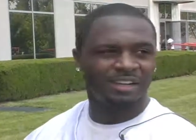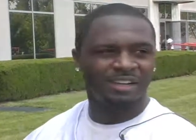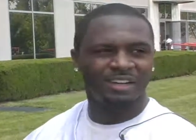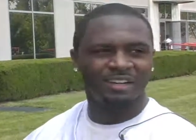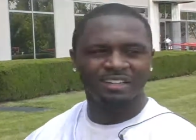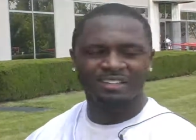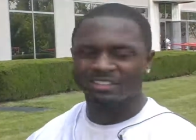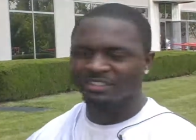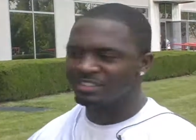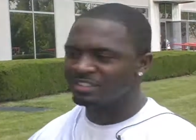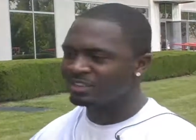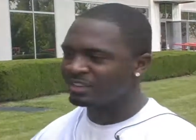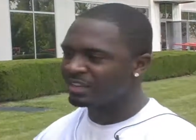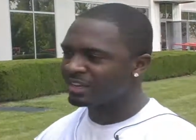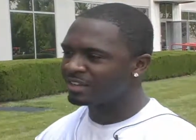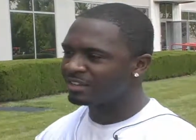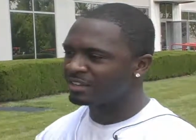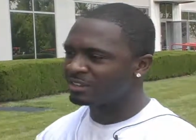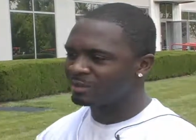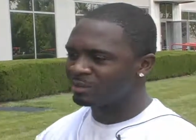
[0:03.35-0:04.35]
Uh, he still
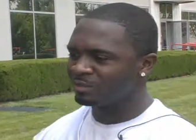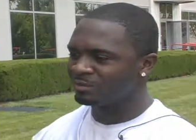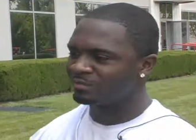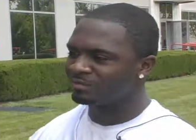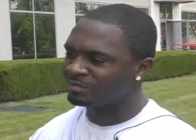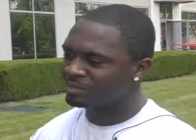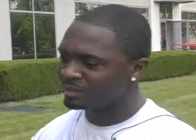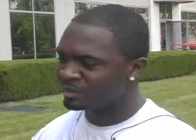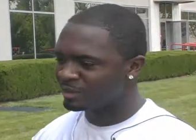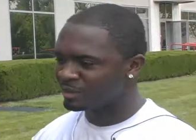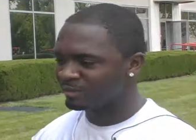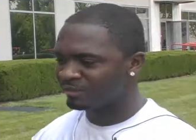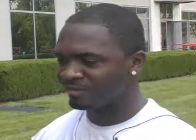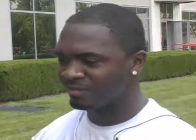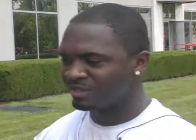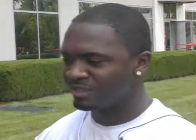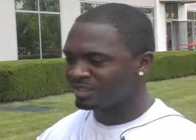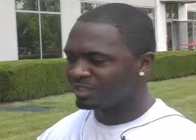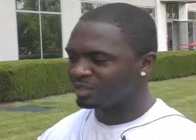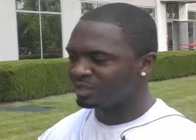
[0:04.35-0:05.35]
got a little, you know,
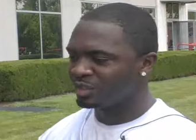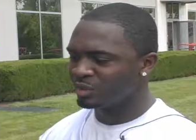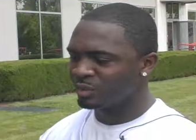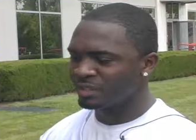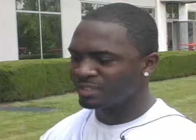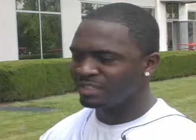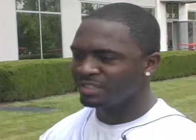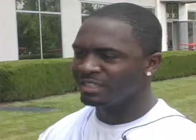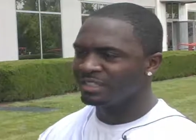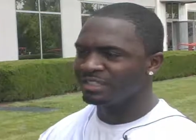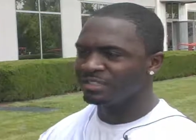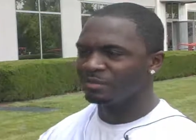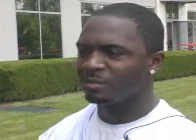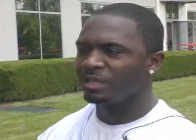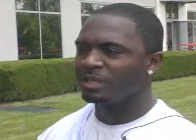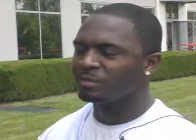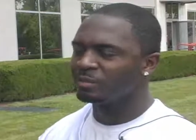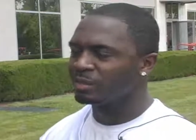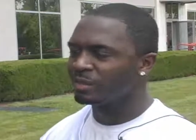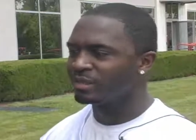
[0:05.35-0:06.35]
tweaks he needs to
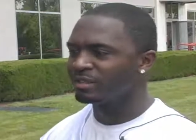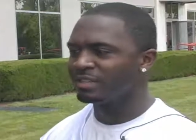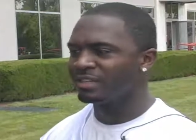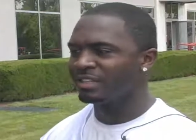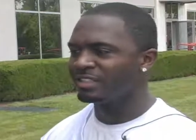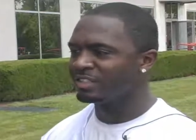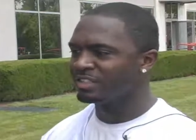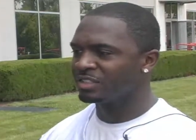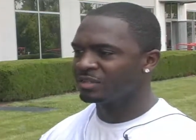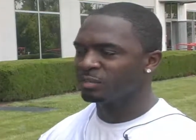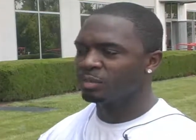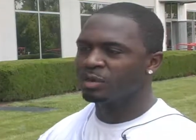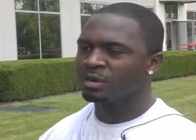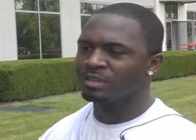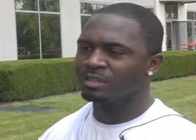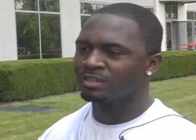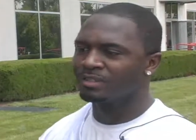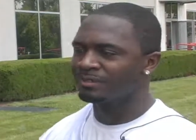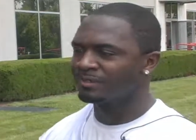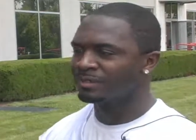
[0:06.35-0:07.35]
make, but that's just a
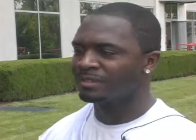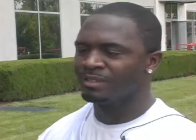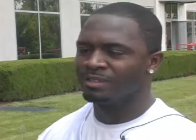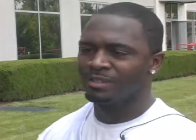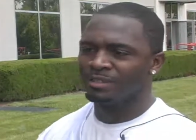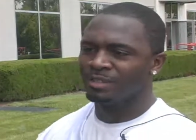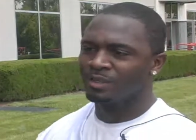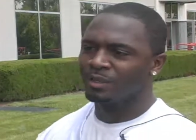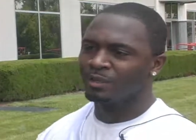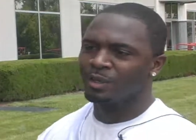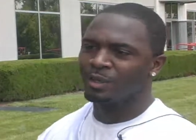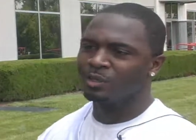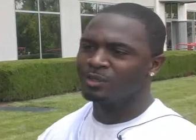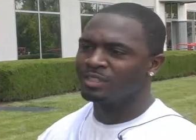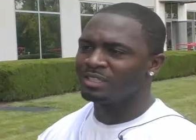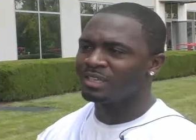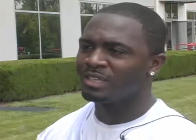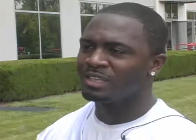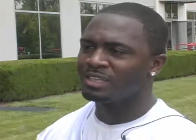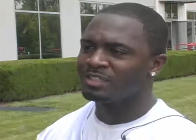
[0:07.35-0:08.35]
part of
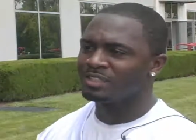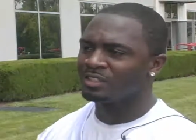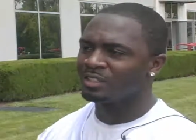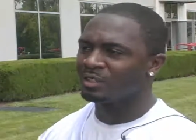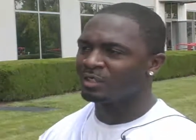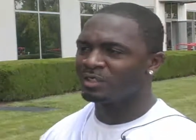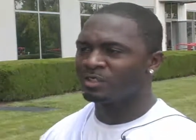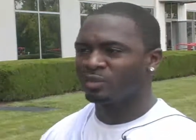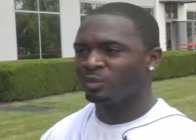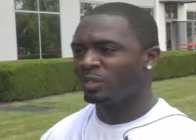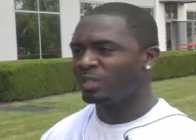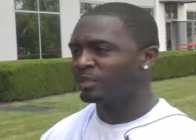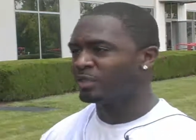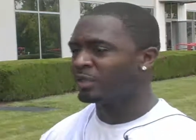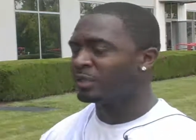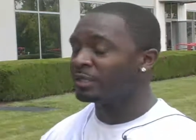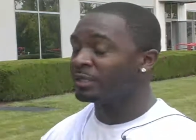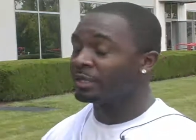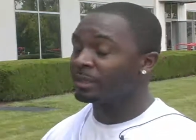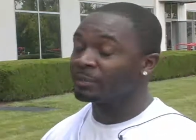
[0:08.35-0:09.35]
OTAs, you know, this week three.